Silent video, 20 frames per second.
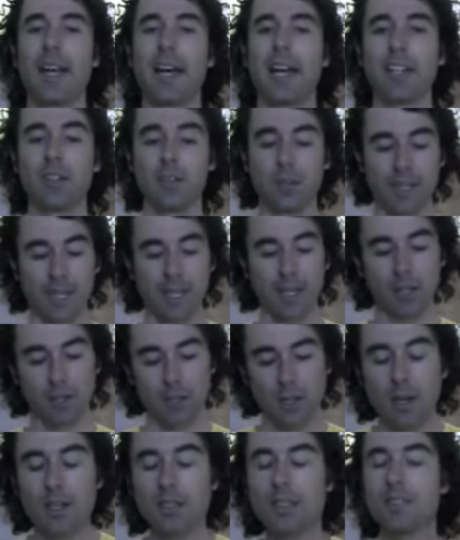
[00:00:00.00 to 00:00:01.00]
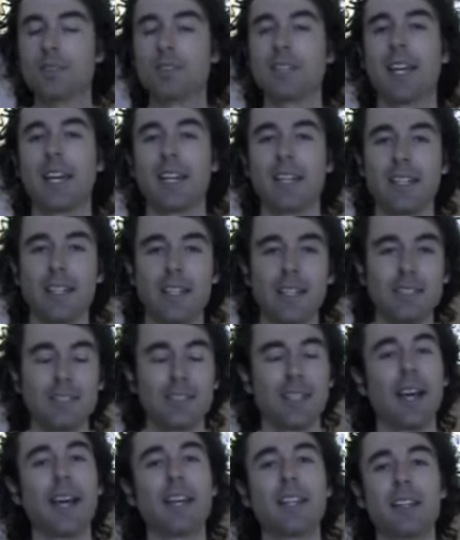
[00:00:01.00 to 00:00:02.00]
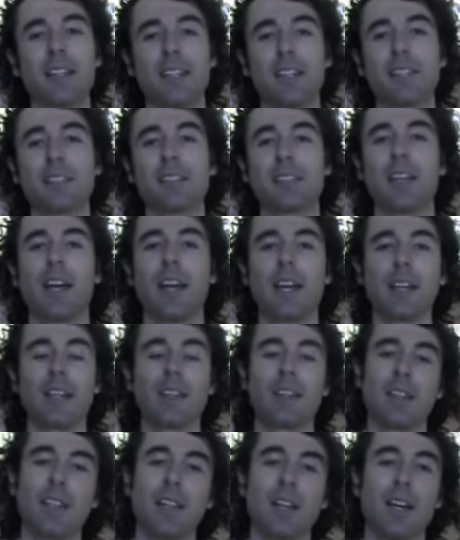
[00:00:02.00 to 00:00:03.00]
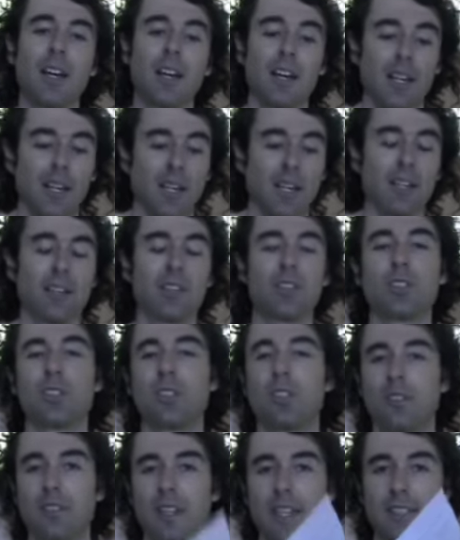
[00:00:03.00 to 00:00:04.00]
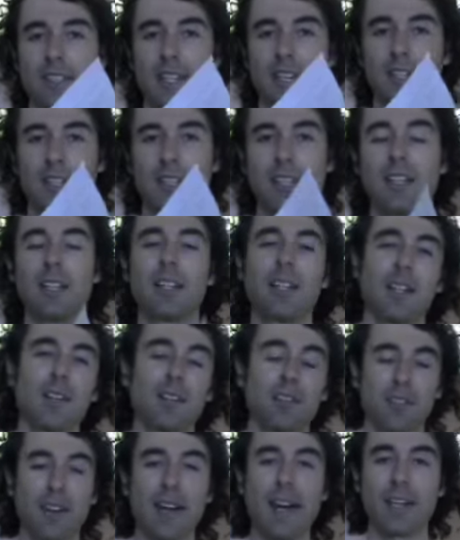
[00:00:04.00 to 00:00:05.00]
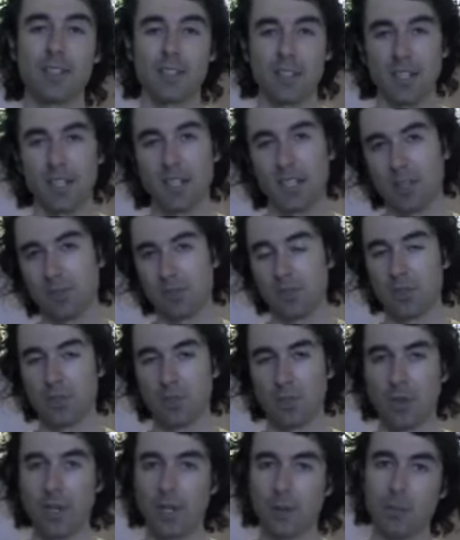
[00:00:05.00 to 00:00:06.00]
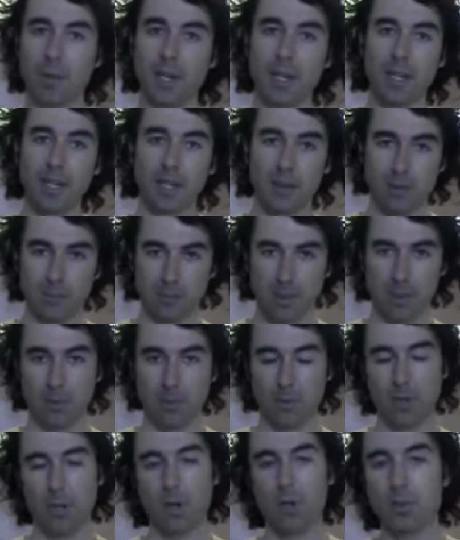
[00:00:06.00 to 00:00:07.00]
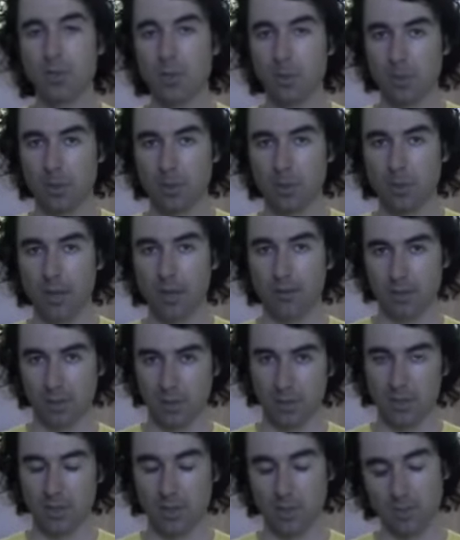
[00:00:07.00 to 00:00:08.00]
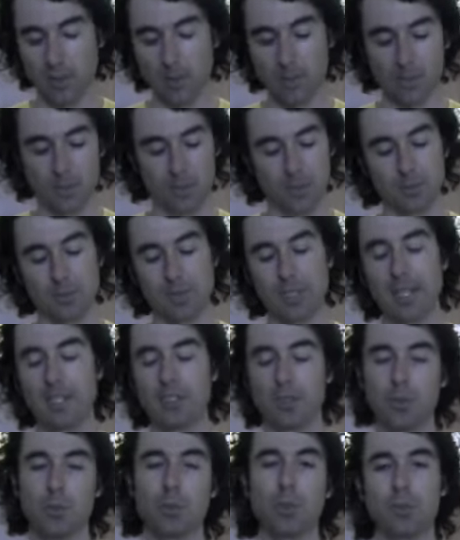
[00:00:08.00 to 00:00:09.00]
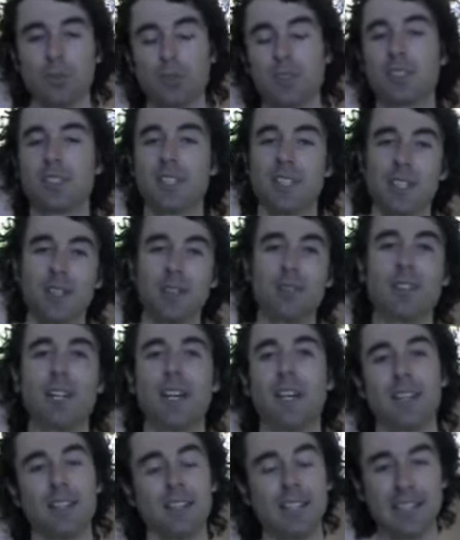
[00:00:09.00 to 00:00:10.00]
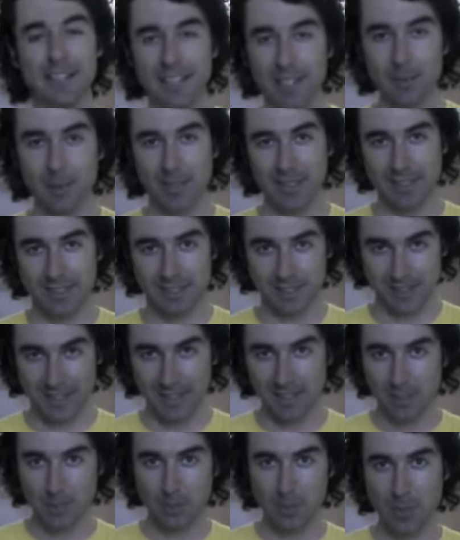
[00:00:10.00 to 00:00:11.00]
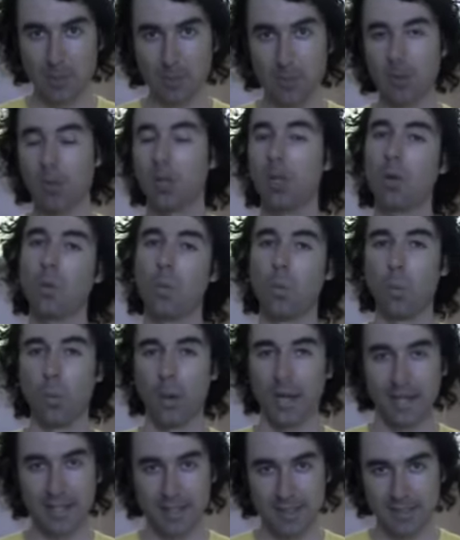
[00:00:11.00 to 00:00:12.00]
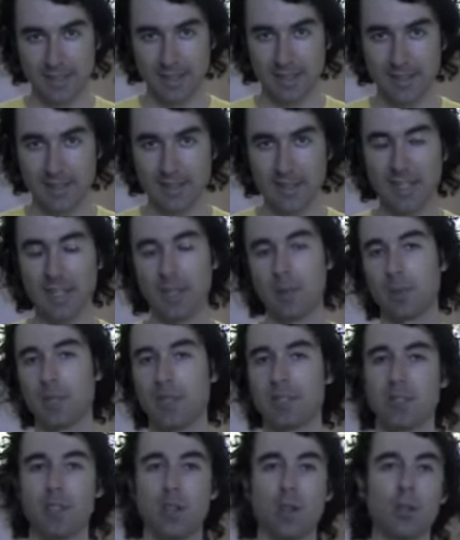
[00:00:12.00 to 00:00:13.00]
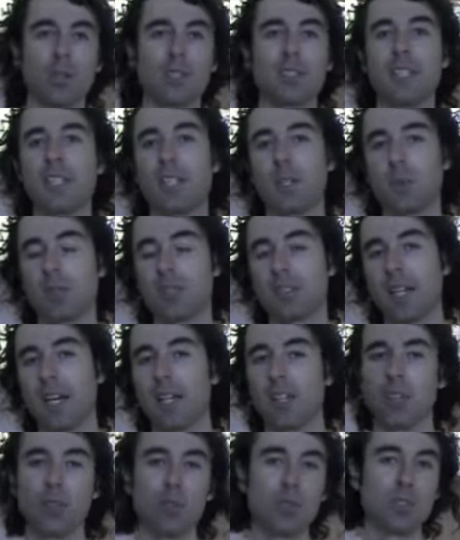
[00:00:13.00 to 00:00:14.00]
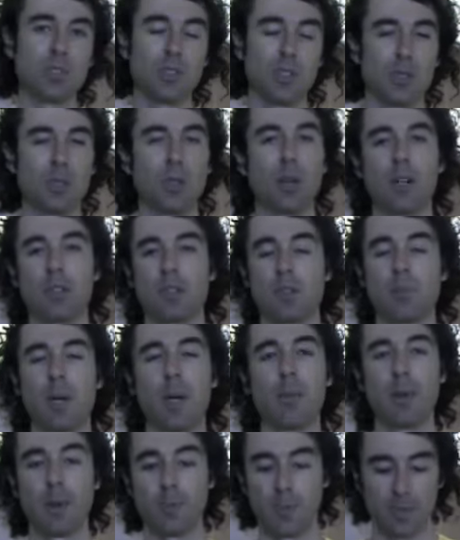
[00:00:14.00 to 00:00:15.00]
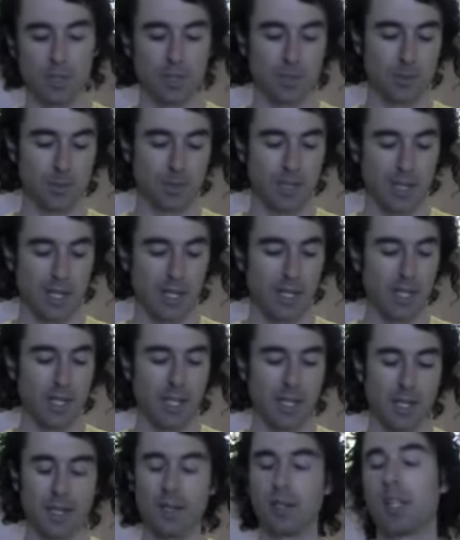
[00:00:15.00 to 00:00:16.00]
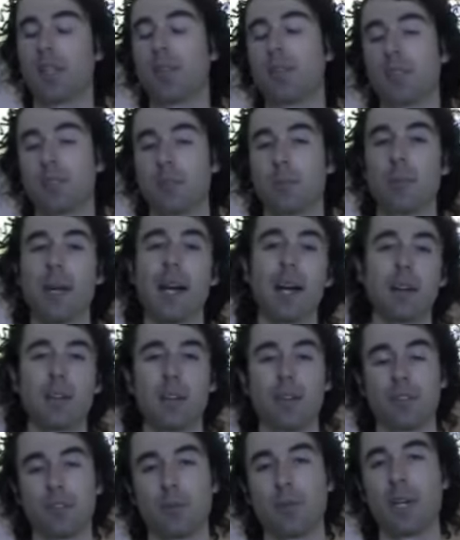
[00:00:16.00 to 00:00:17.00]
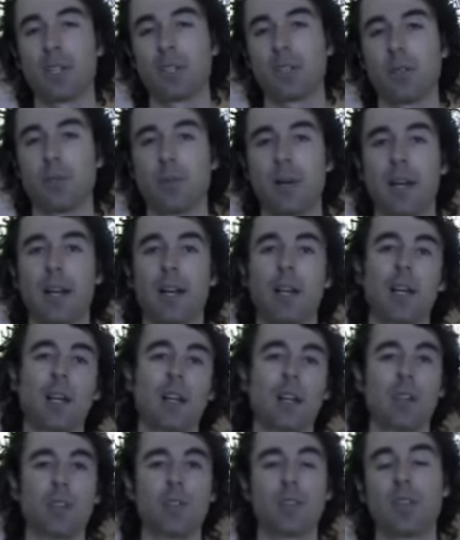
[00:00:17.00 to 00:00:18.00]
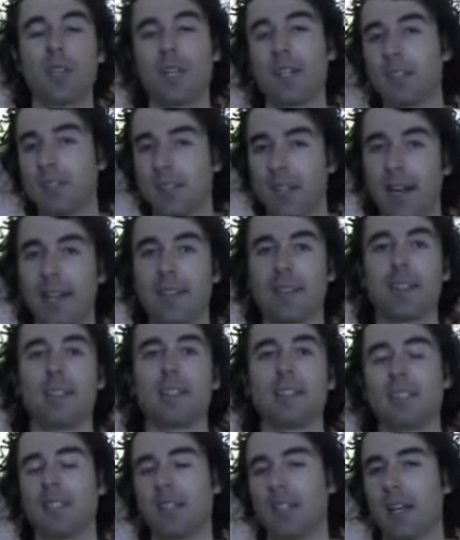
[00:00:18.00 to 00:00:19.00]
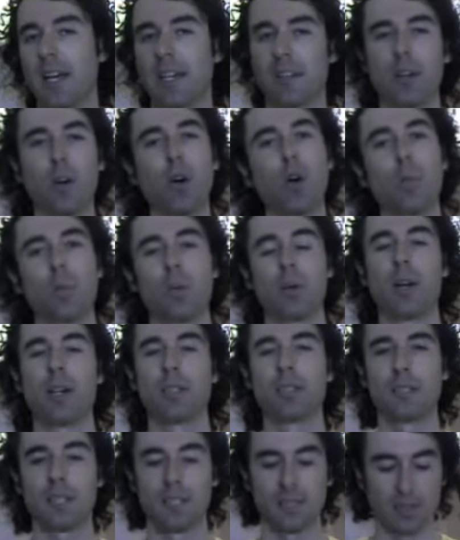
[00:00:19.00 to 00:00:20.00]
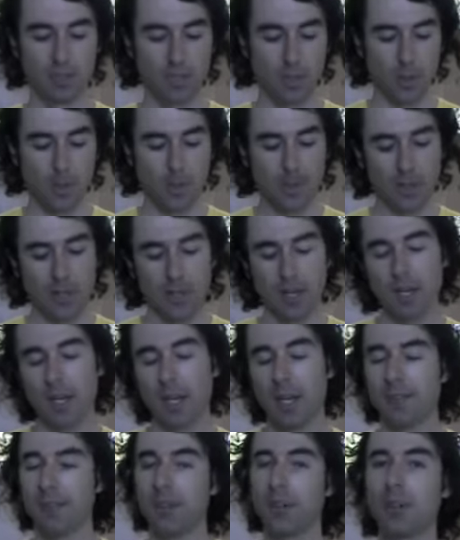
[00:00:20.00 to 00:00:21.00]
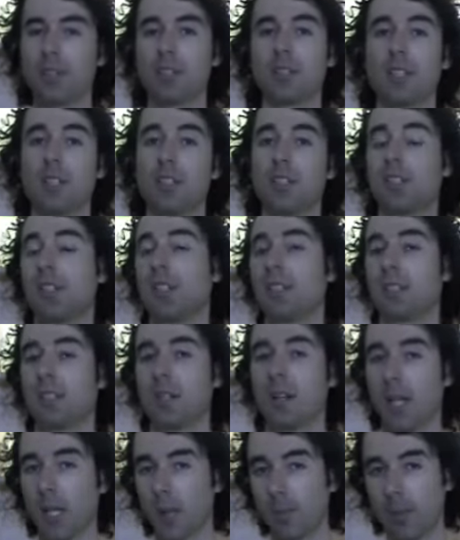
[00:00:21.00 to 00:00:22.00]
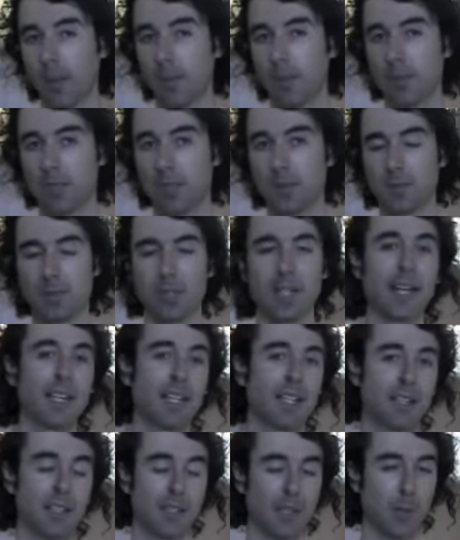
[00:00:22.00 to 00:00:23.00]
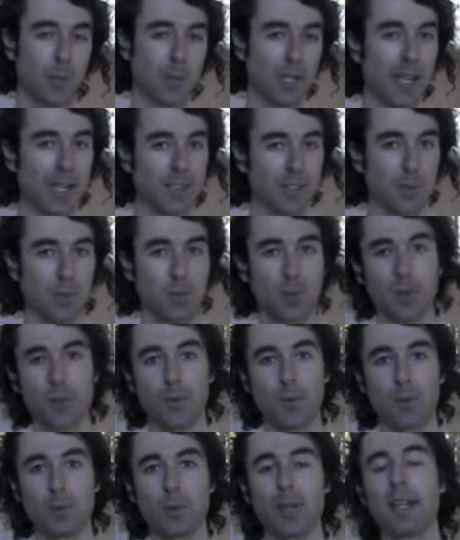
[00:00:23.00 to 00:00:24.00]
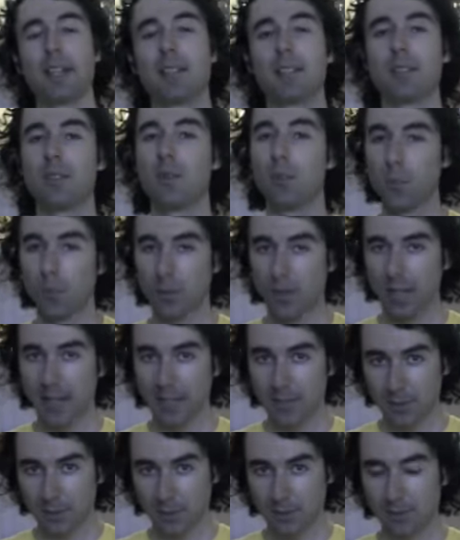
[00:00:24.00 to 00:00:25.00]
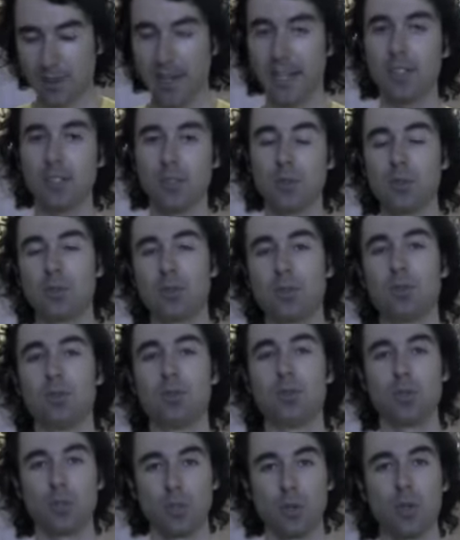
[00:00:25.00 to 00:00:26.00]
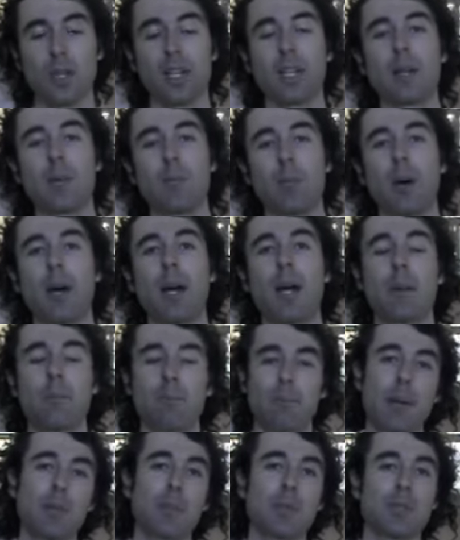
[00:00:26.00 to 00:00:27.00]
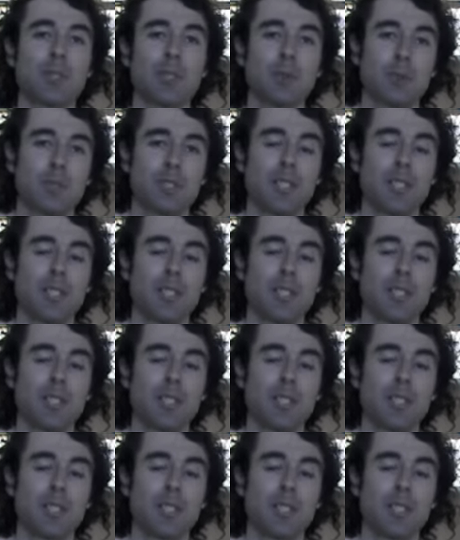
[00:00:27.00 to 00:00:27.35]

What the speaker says: And you'll get lots of techniques like this, like the survey technique. And in fact, if you join my coaching program for launching membership sites, you will receive the email I sent to people when I sent it, plus the whole sequence I used to launch my membership site. And I'll give you some background information about things like this and the whole process. So if you're interested in starting a membership site and would like to work with me, I would like to invite you to join my membership